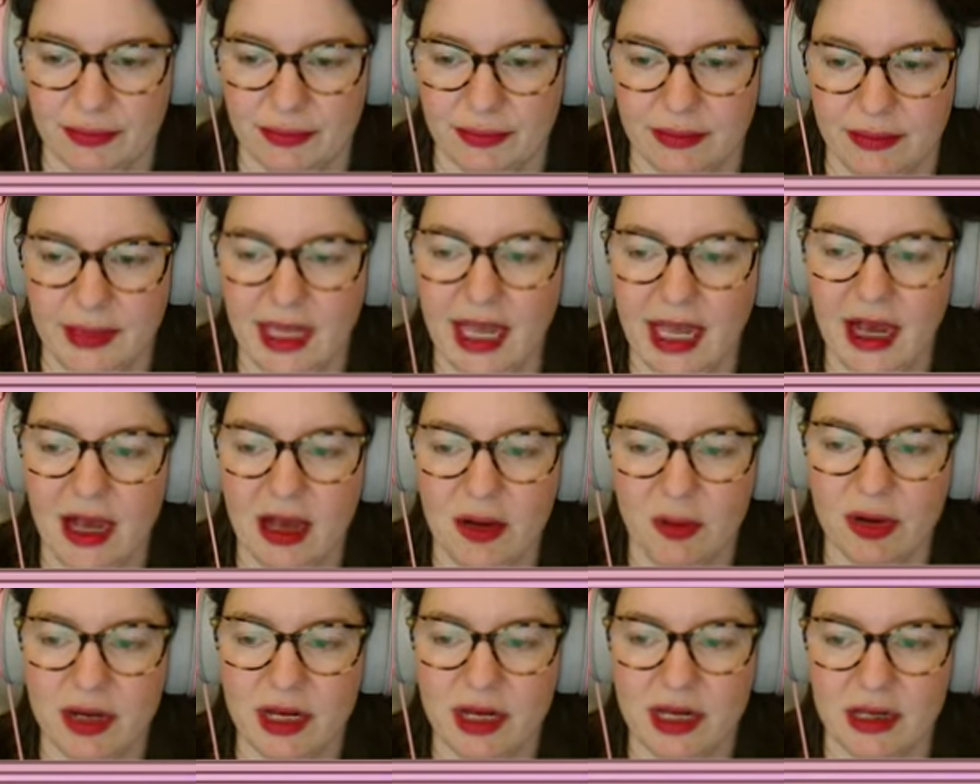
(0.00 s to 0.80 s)
Yeah, I
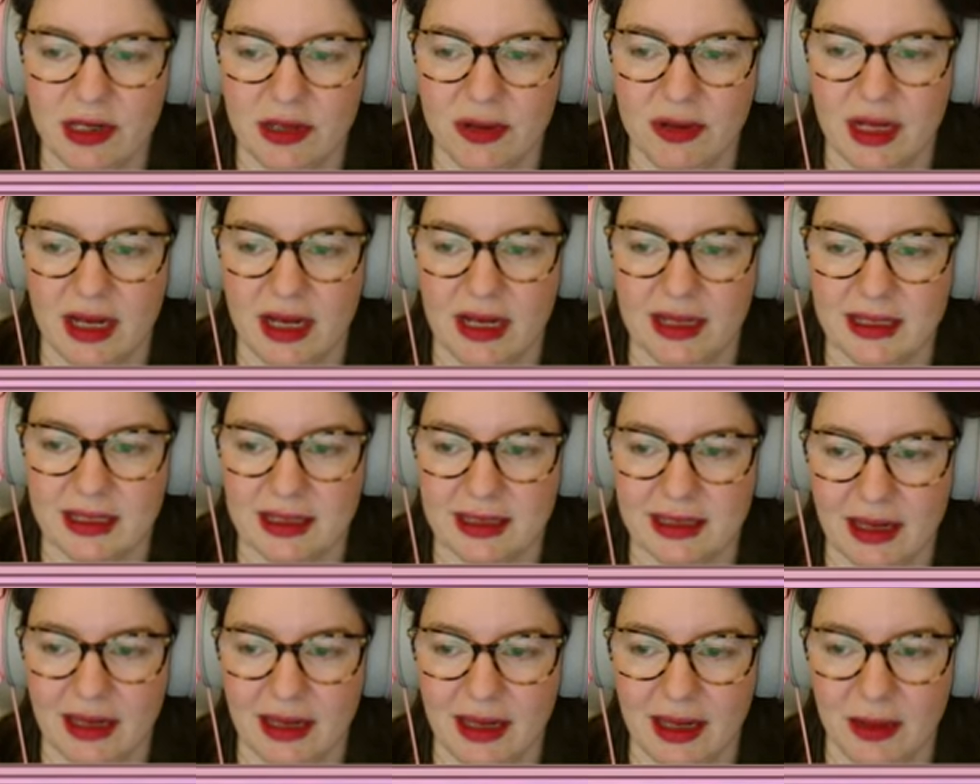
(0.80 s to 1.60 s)
wanted you guys'
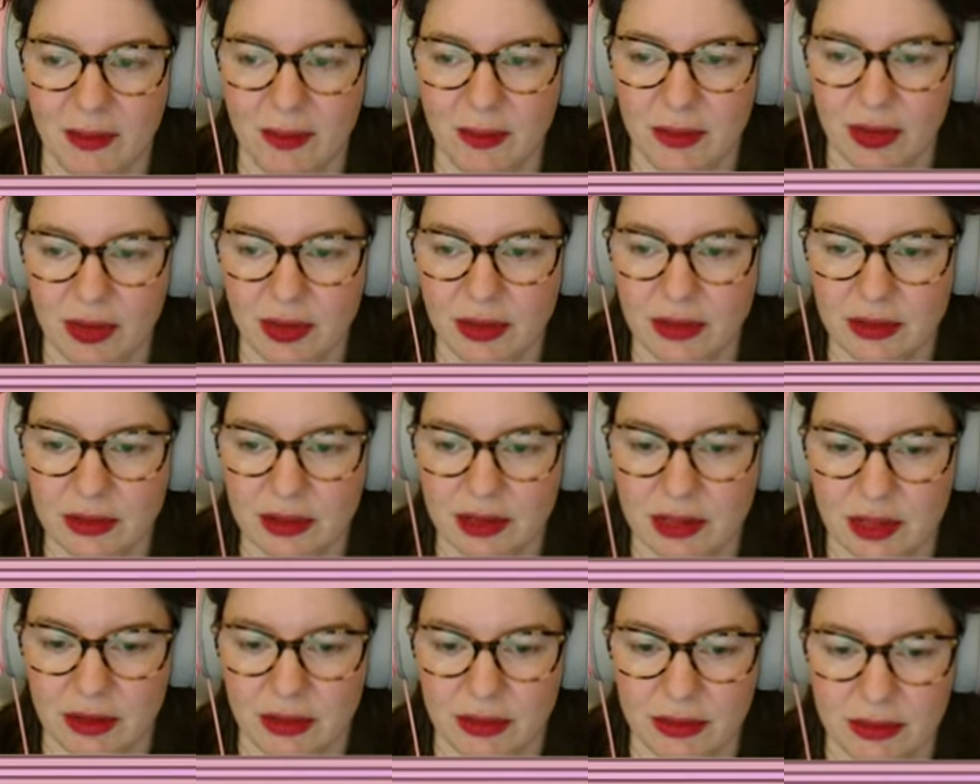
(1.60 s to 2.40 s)
like input,
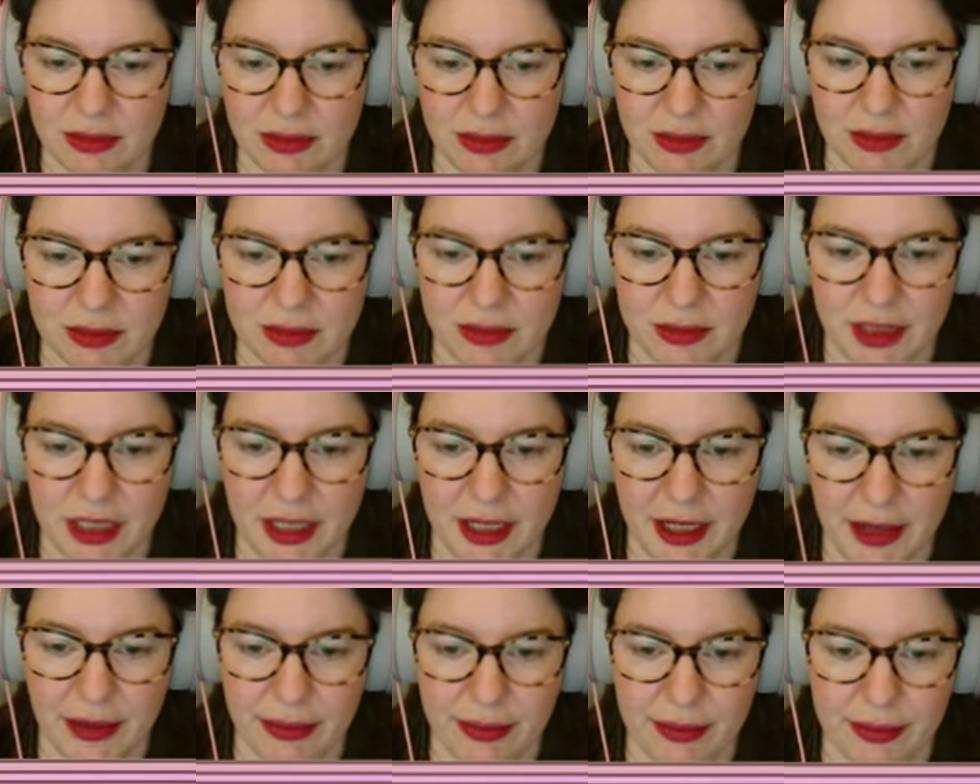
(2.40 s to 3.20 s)
so you
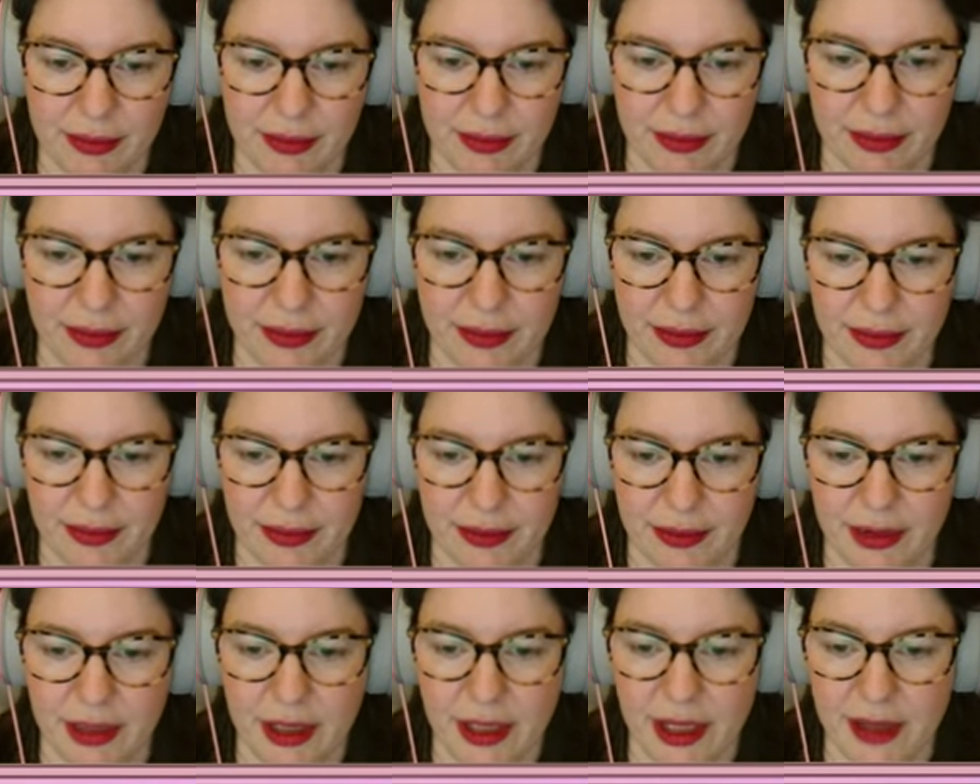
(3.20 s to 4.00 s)
know
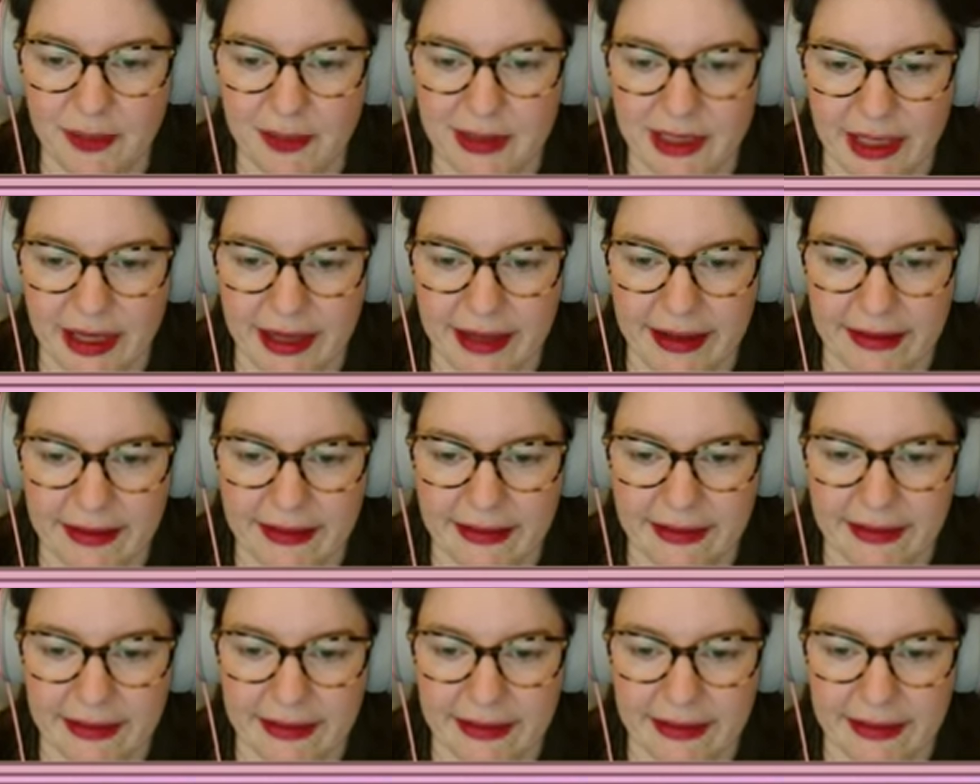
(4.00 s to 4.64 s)
what I'm saying.